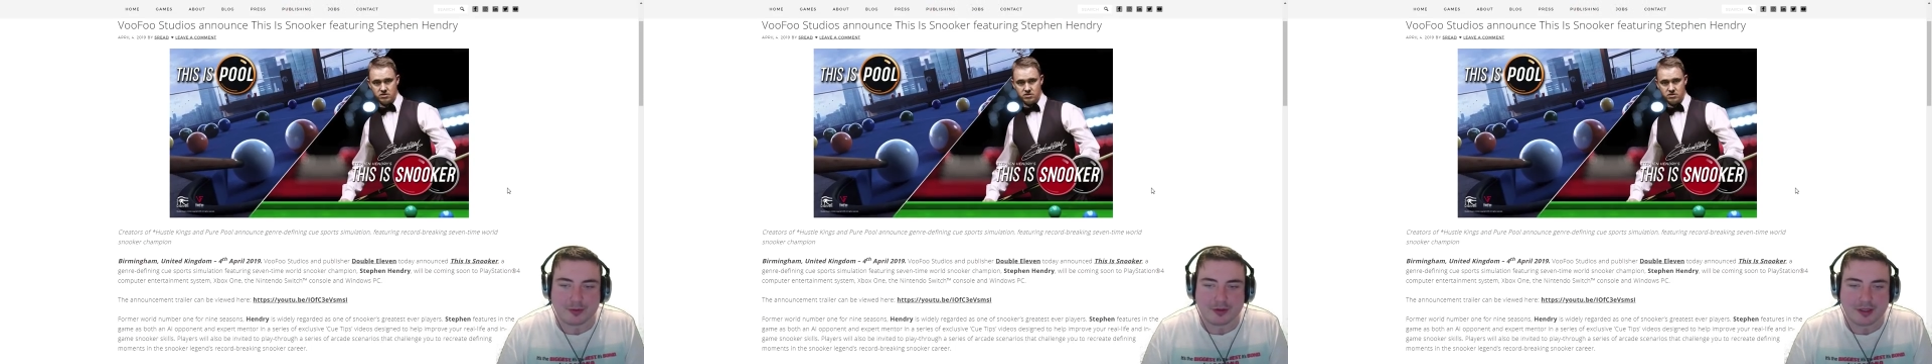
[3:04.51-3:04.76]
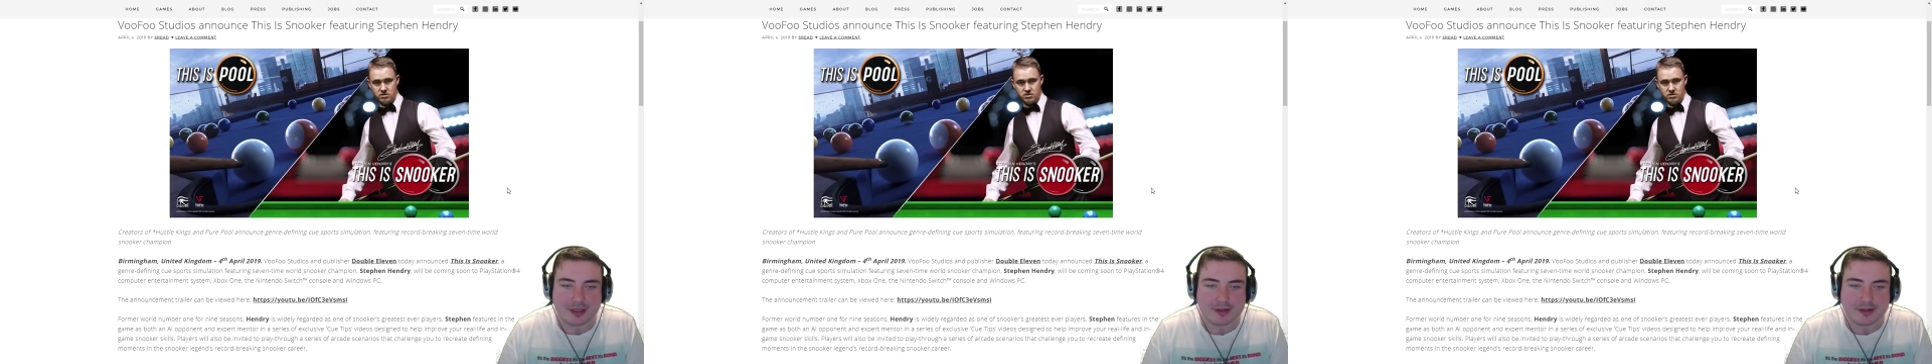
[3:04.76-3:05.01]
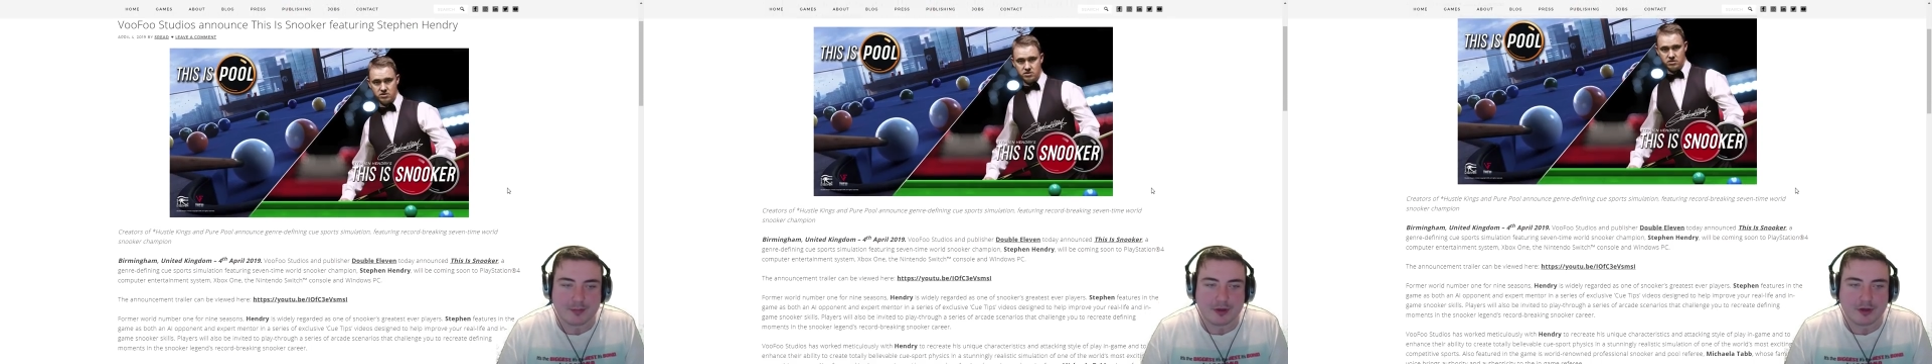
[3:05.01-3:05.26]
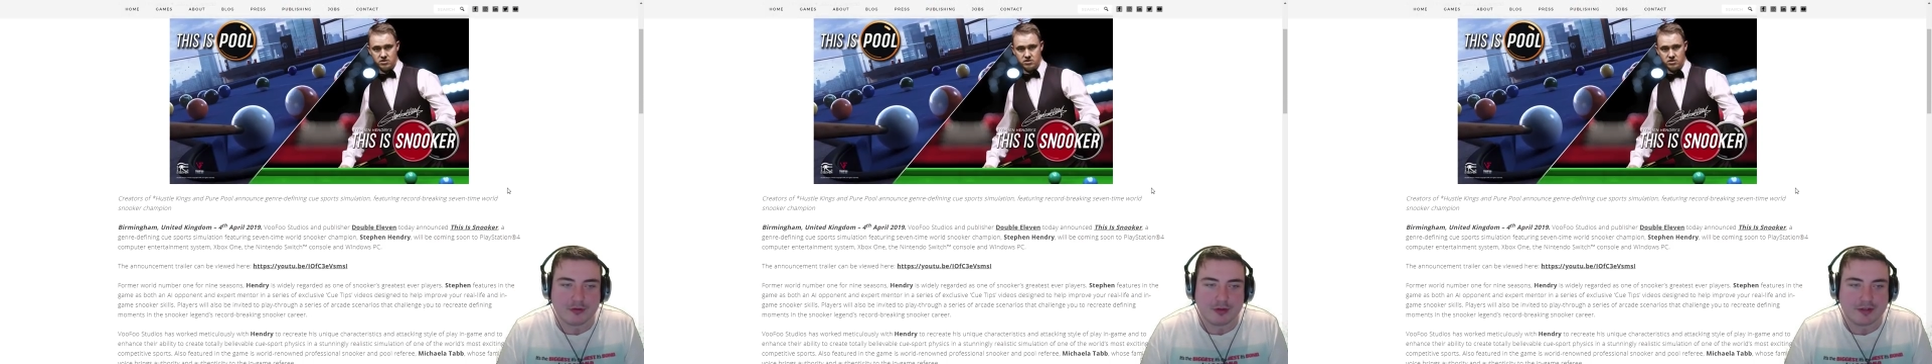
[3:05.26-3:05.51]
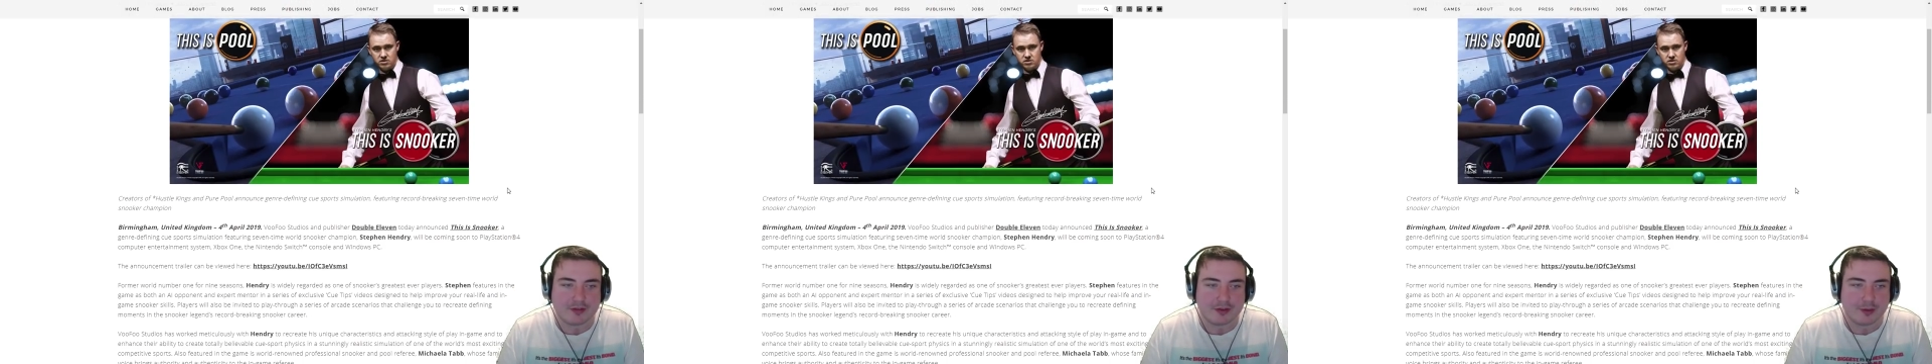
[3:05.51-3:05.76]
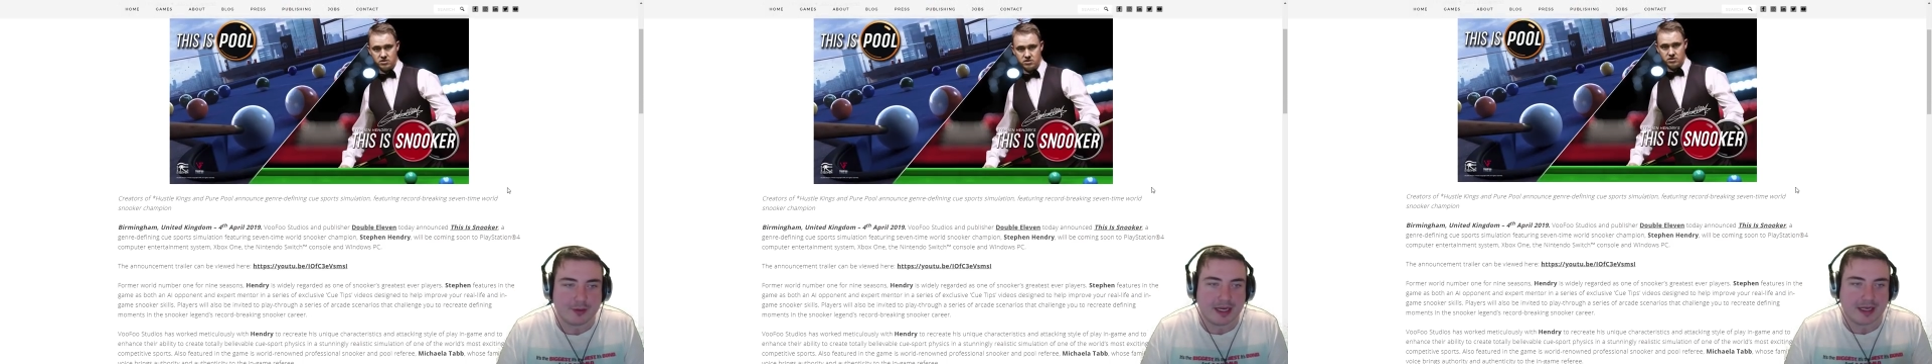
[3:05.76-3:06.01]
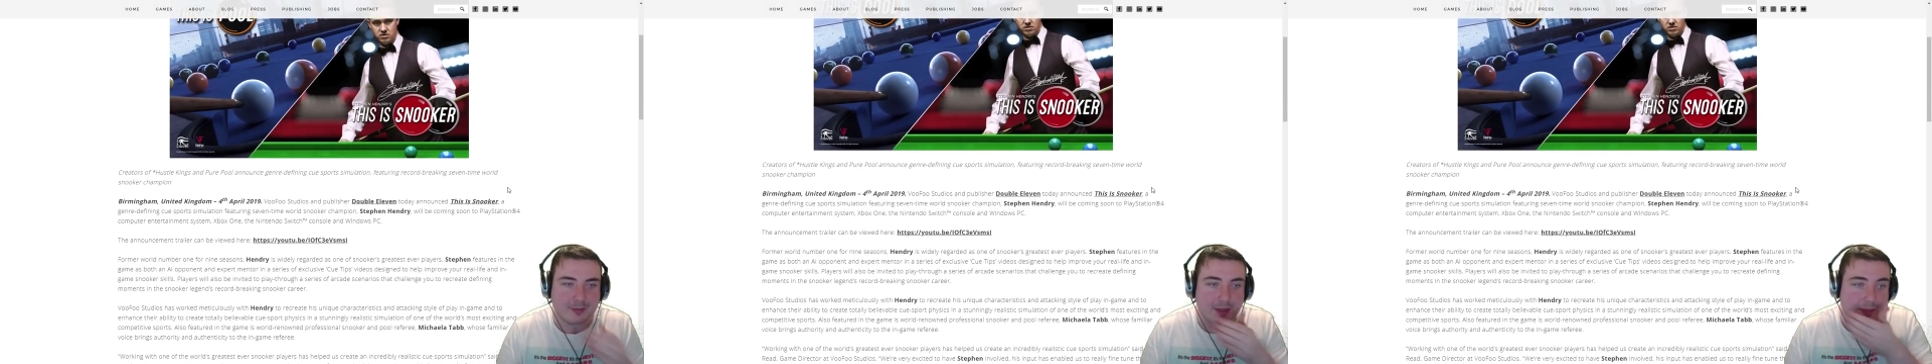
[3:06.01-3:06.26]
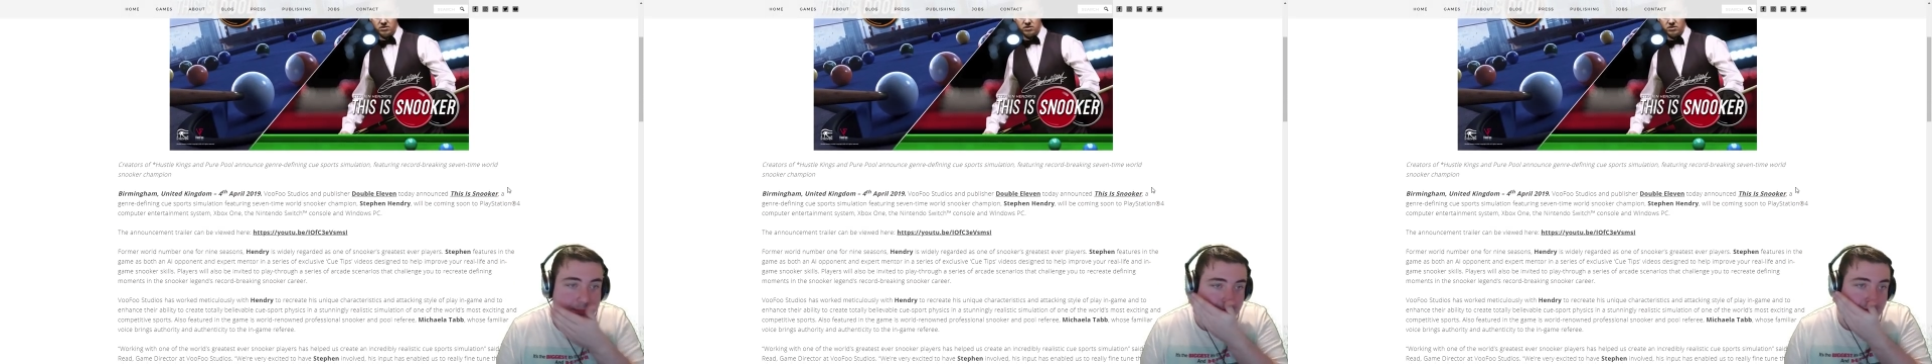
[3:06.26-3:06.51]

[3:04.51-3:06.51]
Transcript: but yeah, I'm going to read through it anyway.